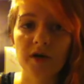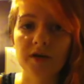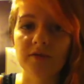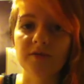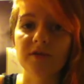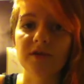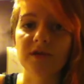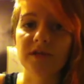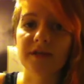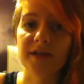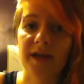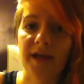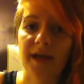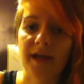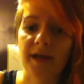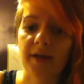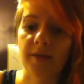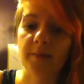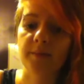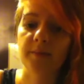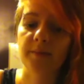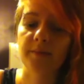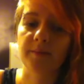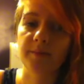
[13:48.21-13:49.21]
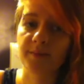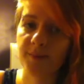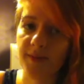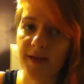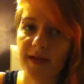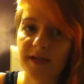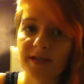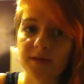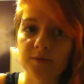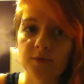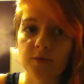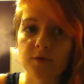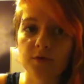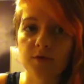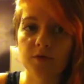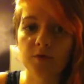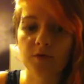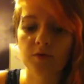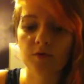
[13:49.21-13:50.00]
really am anymore.